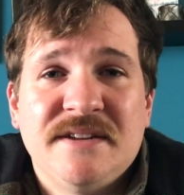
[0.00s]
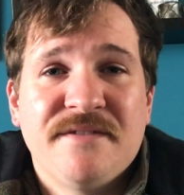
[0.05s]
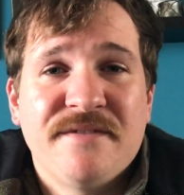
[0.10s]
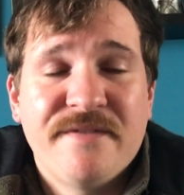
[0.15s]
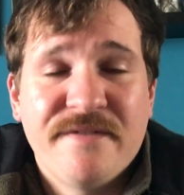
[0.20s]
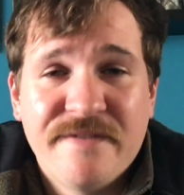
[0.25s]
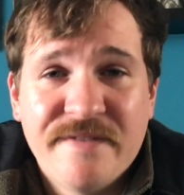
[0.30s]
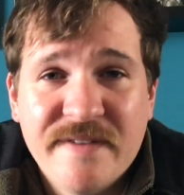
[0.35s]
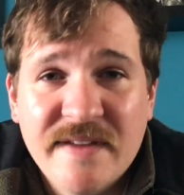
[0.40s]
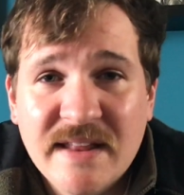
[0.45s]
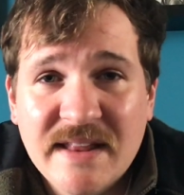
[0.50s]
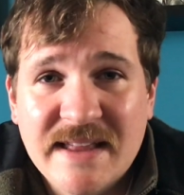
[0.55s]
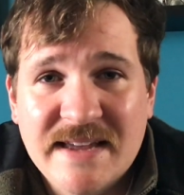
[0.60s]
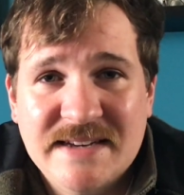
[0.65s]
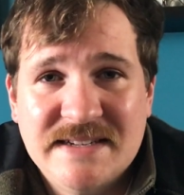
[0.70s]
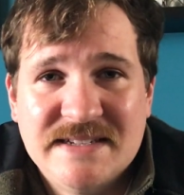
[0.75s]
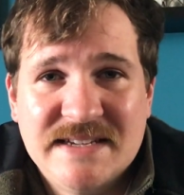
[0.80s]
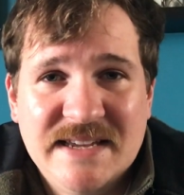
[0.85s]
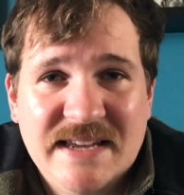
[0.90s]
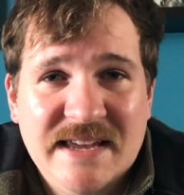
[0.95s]
to fill
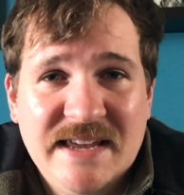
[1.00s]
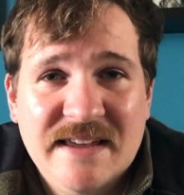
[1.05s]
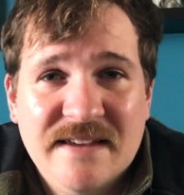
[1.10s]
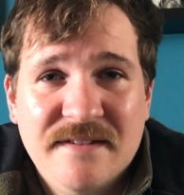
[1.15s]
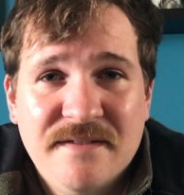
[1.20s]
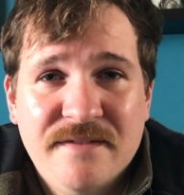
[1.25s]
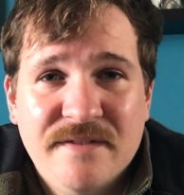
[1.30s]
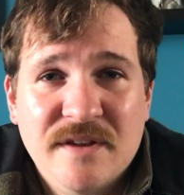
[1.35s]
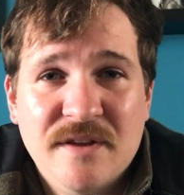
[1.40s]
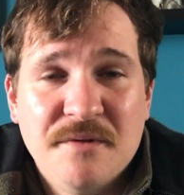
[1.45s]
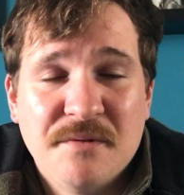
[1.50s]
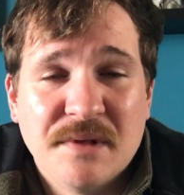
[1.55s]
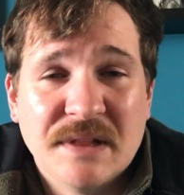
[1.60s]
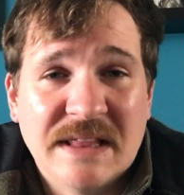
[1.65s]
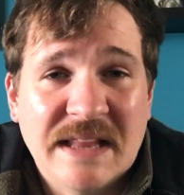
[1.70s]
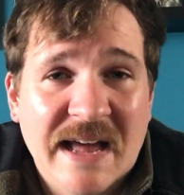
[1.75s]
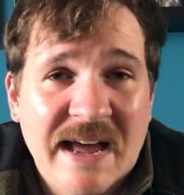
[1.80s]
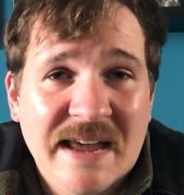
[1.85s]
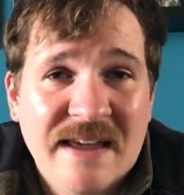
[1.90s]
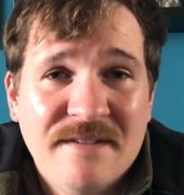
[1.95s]
it to give you
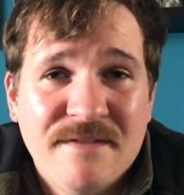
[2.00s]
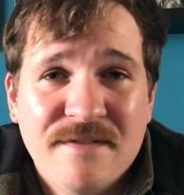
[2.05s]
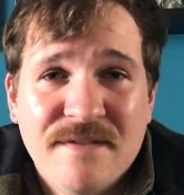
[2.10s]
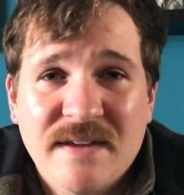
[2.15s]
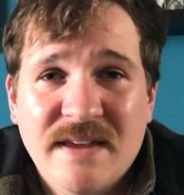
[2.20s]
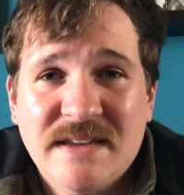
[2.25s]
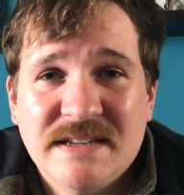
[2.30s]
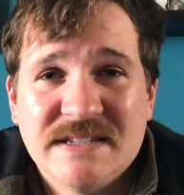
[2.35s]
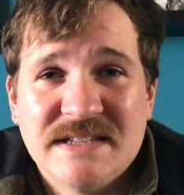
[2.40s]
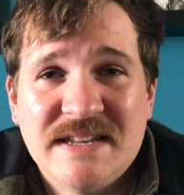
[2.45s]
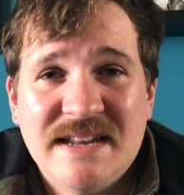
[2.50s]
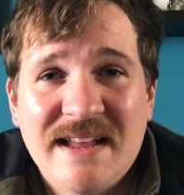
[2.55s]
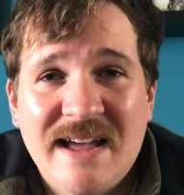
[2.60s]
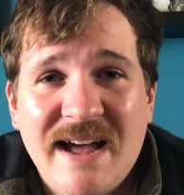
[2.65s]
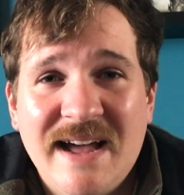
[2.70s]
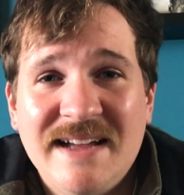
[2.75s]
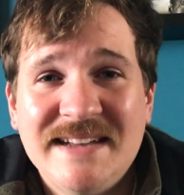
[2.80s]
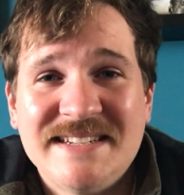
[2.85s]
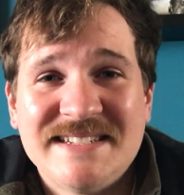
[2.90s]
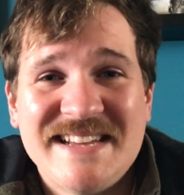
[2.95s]
life is
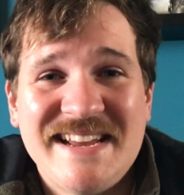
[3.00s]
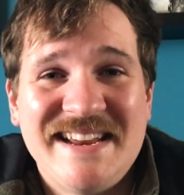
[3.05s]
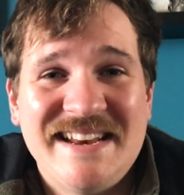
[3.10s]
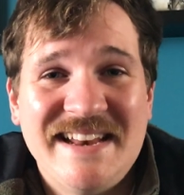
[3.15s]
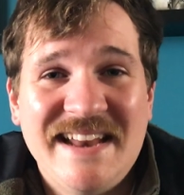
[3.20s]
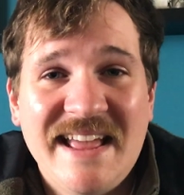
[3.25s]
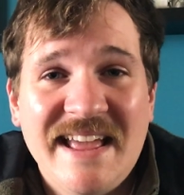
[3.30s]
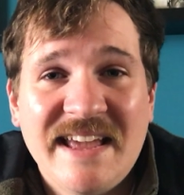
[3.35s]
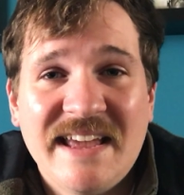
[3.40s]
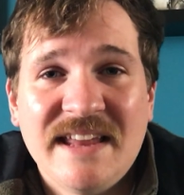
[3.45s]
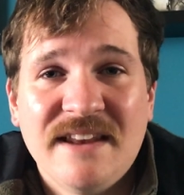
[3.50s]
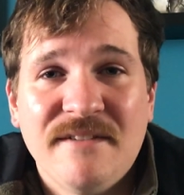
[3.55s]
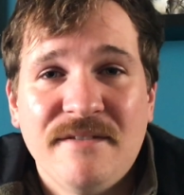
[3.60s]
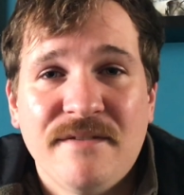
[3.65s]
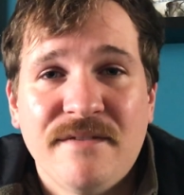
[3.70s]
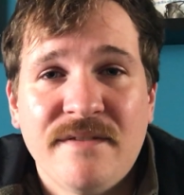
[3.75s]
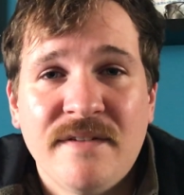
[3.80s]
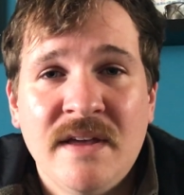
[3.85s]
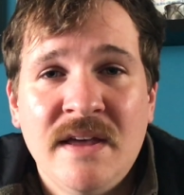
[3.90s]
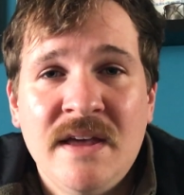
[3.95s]
not a
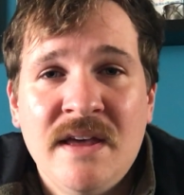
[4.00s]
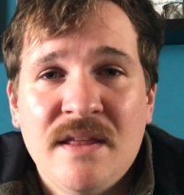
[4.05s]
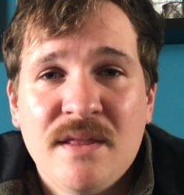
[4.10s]
negative